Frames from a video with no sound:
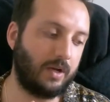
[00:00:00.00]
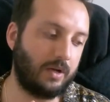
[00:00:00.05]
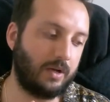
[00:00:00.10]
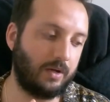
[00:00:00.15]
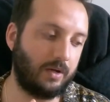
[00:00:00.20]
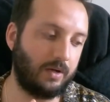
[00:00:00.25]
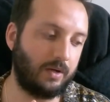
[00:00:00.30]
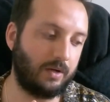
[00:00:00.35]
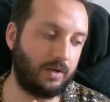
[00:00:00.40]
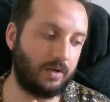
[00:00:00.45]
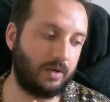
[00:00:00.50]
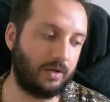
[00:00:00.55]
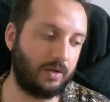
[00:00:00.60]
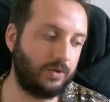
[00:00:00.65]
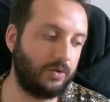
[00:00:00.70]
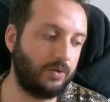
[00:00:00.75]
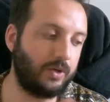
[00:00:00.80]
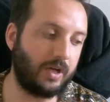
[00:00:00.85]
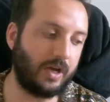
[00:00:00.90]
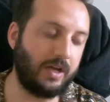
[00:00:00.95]
uh,
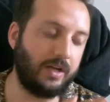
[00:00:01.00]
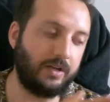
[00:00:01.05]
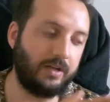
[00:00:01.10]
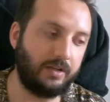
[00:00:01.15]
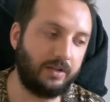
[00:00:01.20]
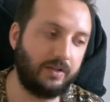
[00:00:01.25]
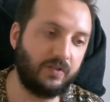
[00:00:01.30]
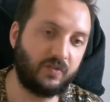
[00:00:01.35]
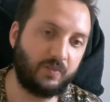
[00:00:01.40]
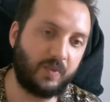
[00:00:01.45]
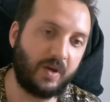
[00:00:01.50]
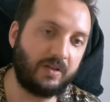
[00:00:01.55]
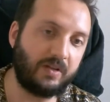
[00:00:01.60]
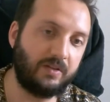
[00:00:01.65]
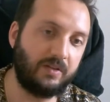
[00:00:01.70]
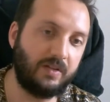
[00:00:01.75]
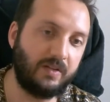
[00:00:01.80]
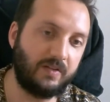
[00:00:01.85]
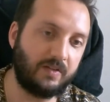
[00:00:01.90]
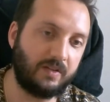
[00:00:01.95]
you can inspect
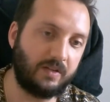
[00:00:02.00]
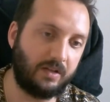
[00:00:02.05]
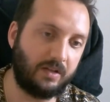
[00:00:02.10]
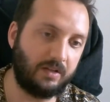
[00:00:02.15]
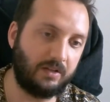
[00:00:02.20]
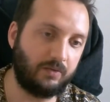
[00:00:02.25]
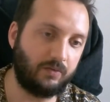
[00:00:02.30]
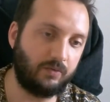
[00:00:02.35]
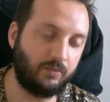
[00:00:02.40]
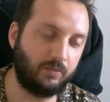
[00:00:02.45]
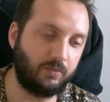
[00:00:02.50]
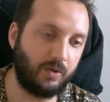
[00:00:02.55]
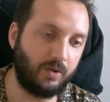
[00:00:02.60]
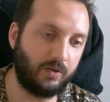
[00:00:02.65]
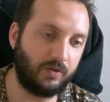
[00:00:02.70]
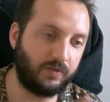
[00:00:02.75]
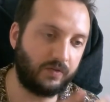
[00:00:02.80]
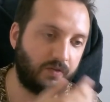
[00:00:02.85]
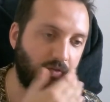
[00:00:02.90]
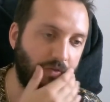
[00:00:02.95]
these into the
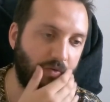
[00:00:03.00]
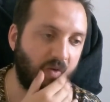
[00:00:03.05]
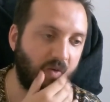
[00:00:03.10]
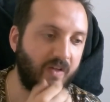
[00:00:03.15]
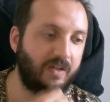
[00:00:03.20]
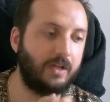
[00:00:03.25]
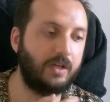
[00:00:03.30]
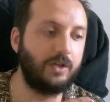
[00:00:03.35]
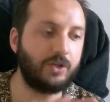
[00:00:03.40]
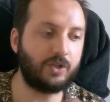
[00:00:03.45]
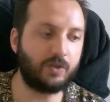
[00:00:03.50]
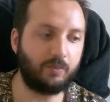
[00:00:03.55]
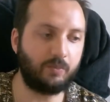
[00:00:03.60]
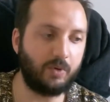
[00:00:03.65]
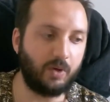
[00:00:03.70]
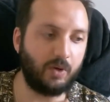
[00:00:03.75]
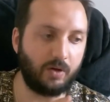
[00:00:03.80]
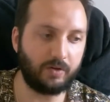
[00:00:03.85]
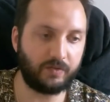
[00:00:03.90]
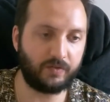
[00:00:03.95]
blocks. So each
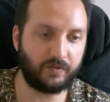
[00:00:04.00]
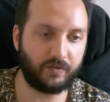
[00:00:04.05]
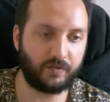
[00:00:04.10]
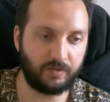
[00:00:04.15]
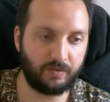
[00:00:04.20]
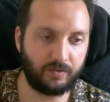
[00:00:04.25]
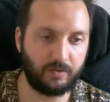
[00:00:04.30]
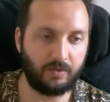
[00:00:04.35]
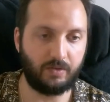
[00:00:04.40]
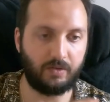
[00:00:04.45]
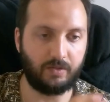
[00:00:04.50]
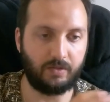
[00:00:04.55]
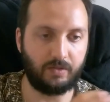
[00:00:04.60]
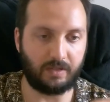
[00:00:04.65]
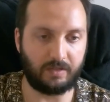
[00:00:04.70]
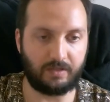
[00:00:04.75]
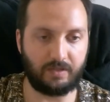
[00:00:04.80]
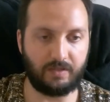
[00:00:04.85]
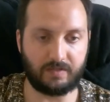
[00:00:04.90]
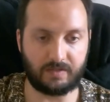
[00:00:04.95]
blocks
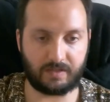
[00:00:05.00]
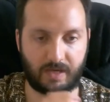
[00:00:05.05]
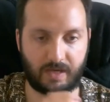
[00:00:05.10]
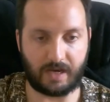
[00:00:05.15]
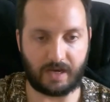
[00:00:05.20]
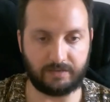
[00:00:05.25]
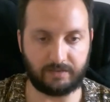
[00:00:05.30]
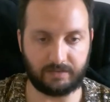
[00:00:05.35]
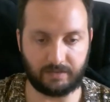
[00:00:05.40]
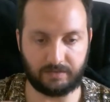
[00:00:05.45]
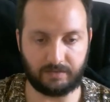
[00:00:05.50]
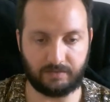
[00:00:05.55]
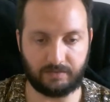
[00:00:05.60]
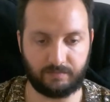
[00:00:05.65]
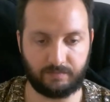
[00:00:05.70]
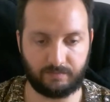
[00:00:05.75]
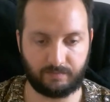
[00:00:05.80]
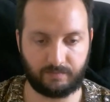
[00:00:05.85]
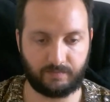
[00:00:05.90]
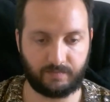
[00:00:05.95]
that is added
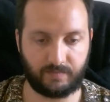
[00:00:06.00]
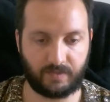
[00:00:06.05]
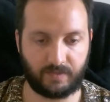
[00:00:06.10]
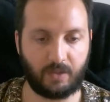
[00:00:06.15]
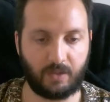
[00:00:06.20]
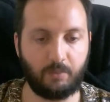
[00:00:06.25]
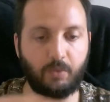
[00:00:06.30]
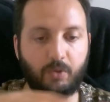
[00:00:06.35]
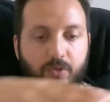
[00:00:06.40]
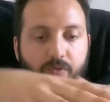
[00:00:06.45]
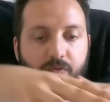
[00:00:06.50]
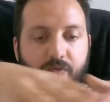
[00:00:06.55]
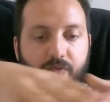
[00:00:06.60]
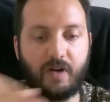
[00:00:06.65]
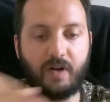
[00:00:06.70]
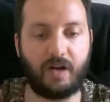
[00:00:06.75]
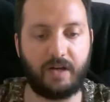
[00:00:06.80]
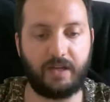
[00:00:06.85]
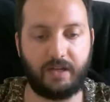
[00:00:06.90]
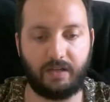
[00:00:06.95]

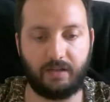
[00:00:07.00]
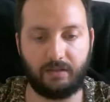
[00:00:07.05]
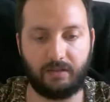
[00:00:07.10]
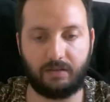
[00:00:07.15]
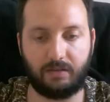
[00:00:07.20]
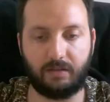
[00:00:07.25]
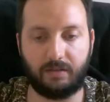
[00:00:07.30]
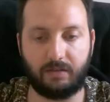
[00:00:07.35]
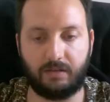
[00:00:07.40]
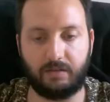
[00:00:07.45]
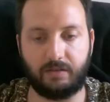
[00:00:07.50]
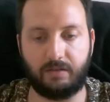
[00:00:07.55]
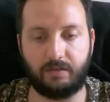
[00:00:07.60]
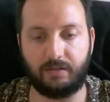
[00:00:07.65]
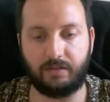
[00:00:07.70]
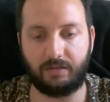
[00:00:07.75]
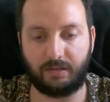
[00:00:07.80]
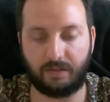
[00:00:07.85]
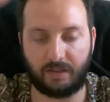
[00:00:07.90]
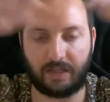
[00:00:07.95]
modify the, the,
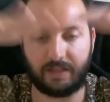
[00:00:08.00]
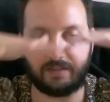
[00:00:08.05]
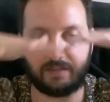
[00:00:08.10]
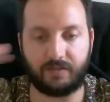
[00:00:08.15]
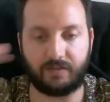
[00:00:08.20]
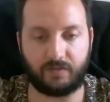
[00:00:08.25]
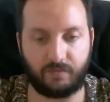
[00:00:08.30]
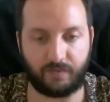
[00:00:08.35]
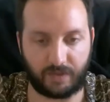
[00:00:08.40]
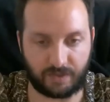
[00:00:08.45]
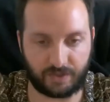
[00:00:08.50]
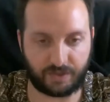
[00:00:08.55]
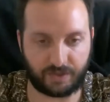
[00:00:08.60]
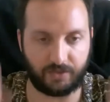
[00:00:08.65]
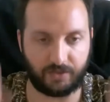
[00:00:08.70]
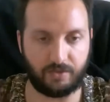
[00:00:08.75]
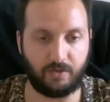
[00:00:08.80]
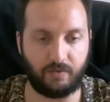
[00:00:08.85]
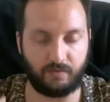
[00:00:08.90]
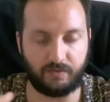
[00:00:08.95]
the, the latest
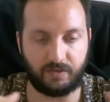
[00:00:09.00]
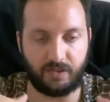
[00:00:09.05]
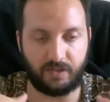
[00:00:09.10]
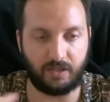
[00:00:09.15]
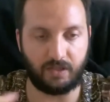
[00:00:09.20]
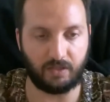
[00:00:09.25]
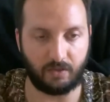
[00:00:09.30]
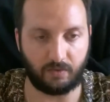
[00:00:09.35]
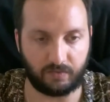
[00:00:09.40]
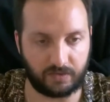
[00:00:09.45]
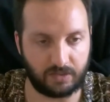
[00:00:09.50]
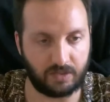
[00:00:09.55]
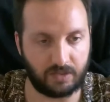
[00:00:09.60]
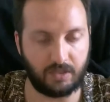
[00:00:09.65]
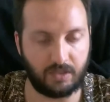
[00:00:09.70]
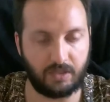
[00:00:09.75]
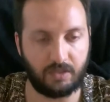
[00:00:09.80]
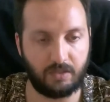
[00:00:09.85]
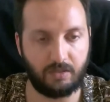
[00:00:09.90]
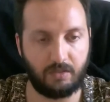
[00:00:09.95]
version of the of
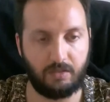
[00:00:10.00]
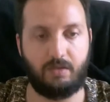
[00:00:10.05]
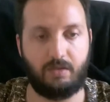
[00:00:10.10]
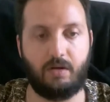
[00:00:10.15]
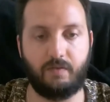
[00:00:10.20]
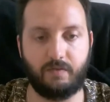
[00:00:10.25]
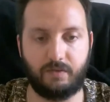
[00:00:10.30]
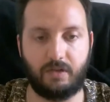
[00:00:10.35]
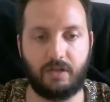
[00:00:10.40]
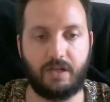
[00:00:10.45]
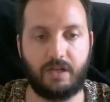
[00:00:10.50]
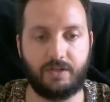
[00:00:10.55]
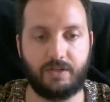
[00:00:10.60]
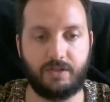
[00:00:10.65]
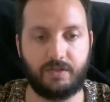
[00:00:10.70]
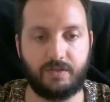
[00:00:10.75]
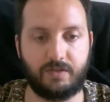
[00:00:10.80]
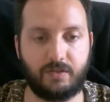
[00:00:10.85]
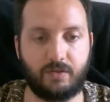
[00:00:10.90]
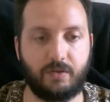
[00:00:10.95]
the of the
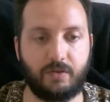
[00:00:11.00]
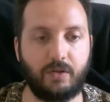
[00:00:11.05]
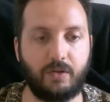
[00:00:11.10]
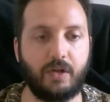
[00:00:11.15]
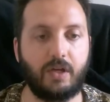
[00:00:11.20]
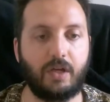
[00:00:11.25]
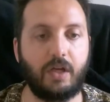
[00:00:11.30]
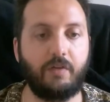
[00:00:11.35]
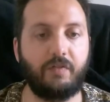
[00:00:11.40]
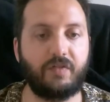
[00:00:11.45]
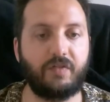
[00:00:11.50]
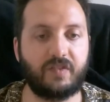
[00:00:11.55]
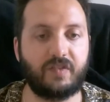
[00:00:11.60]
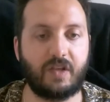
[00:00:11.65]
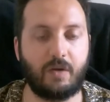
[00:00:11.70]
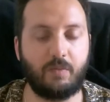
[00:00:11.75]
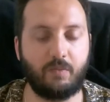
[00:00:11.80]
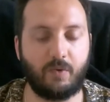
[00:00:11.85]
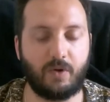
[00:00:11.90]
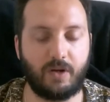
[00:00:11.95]
ledger. So if
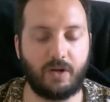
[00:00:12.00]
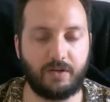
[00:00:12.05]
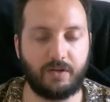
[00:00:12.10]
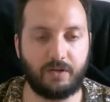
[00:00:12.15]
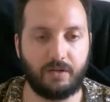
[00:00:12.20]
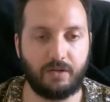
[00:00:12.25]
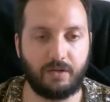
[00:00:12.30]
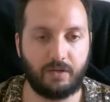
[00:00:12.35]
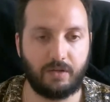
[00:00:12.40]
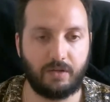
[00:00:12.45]
someone